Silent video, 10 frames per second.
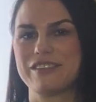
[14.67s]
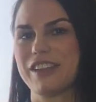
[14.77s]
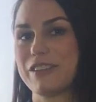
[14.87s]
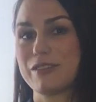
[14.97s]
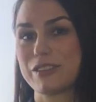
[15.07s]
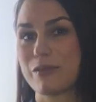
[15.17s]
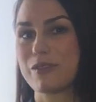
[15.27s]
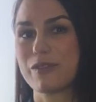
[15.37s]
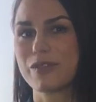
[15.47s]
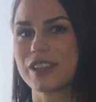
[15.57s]
and some
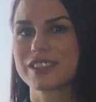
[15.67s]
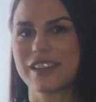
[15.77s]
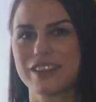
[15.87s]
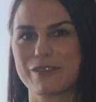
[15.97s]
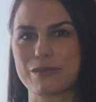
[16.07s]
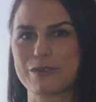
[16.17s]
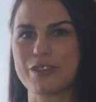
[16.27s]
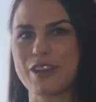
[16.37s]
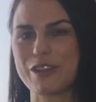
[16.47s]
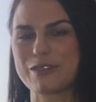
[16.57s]
things that I've
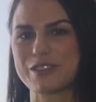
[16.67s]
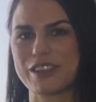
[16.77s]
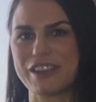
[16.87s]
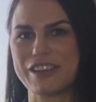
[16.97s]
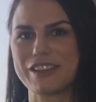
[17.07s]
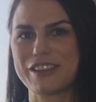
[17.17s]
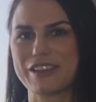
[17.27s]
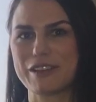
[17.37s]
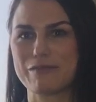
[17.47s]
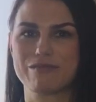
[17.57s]
observed
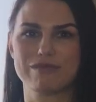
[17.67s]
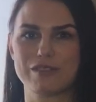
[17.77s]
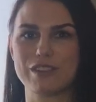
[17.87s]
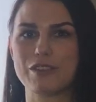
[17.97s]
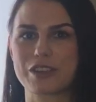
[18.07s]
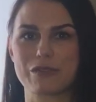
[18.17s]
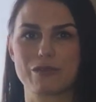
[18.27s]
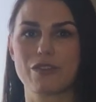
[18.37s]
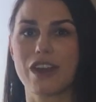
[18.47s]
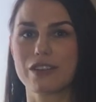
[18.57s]
looking
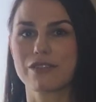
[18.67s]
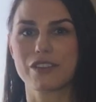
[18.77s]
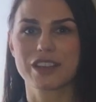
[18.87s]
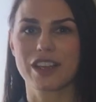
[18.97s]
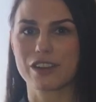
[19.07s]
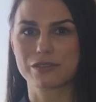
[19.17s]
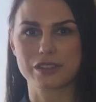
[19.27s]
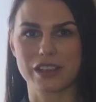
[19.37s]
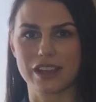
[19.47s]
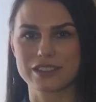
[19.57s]
very, very
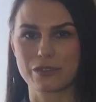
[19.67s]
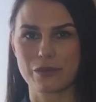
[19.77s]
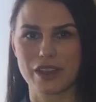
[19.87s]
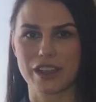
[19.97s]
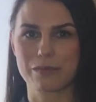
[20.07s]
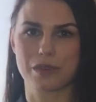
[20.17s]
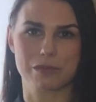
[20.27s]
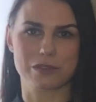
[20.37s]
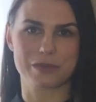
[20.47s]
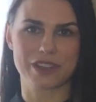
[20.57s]
carefully at the way
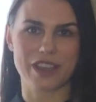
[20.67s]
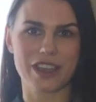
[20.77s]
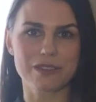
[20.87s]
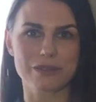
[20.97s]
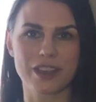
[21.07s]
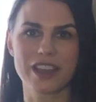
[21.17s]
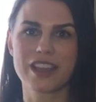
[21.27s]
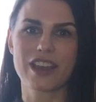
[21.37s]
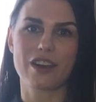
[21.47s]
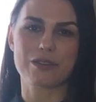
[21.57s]
people behave
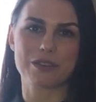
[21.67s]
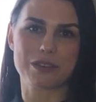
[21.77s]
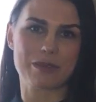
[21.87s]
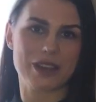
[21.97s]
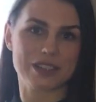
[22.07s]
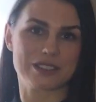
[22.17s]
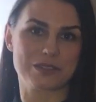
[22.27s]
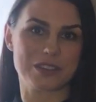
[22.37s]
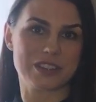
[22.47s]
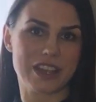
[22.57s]
over the past
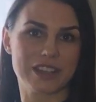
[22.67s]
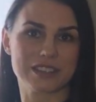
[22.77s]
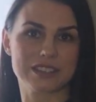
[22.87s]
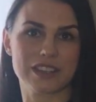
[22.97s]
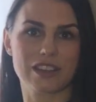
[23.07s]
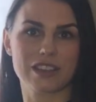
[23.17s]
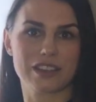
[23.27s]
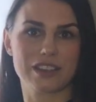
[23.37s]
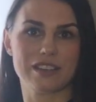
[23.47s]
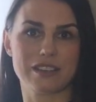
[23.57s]
few days
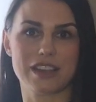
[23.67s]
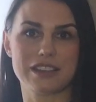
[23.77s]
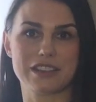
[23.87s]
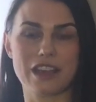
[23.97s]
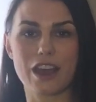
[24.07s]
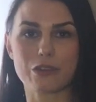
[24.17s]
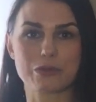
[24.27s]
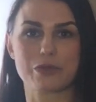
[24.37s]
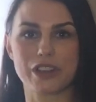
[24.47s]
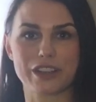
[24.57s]
in the
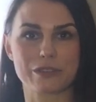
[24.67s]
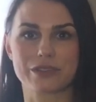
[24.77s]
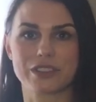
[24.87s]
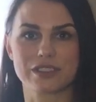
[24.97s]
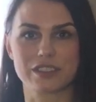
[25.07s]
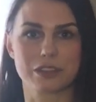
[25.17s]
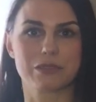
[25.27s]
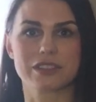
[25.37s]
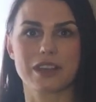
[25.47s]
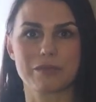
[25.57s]
outbreak of this
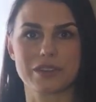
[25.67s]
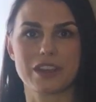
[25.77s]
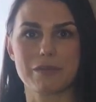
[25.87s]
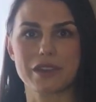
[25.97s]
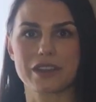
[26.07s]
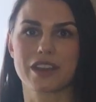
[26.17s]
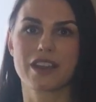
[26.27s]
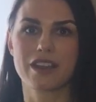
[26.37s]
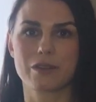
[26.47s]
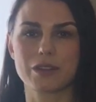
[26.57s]
serious epidemic,
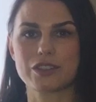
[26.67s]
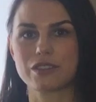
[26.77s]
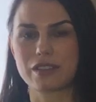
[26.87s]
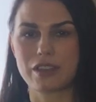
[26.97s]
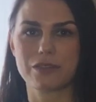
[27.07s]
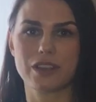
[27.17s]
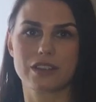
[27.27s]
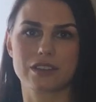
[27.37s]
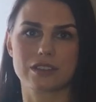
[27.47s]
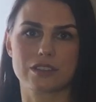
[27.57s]
which I
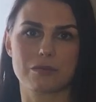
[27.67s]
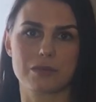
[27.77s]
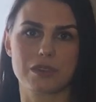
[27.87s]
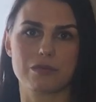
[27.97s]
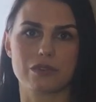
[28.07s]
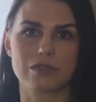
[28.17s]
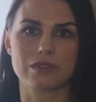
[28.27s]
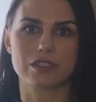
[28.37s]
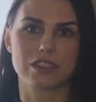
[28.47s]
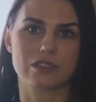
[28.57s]
think some people
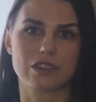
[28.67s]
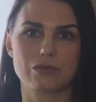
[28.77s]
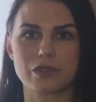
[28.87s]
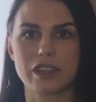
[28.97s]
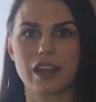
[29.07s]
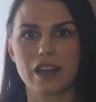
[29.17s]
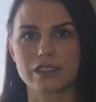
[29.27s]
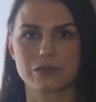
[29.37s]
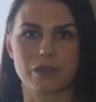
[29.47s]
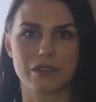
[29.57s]
still don't
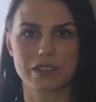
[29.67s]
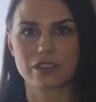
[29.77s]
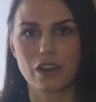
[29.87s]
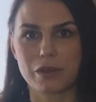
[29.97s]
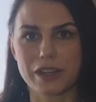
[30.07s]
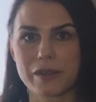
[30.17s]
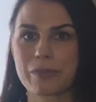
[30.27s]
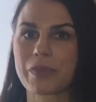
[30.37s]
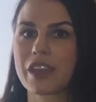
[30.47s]
realize where it's going.